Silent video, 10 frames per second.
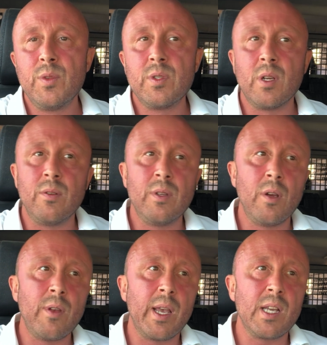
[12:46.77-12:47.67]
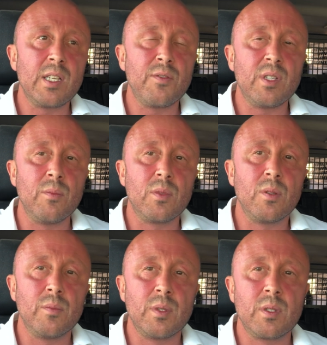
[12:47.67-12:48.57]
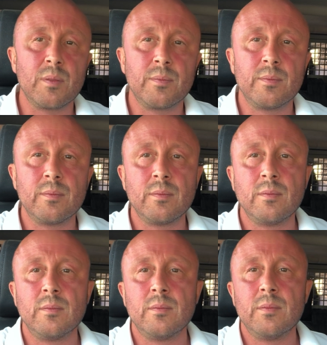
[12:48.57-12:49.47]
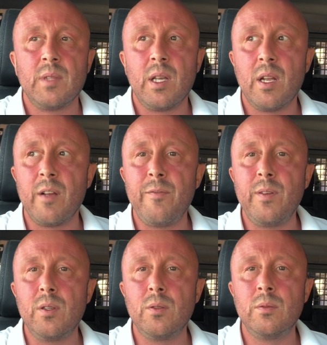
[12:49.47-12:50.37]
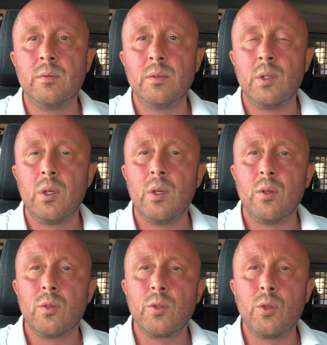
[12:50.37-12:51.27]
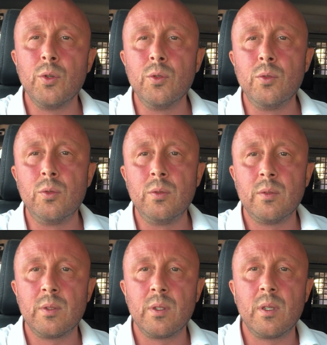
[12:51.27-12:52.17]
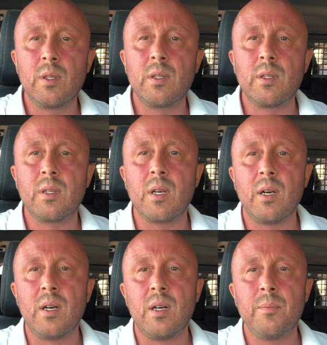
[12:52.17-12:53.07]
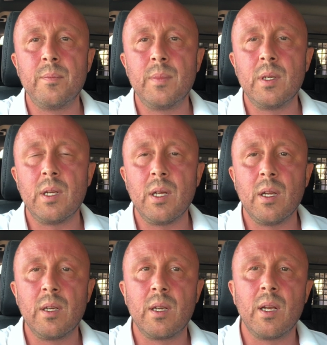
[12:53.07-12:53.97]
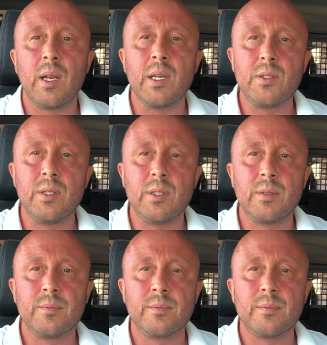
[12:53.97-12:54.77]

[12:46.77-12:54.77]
So no negative symptoms, and I feel cool, calm and collected.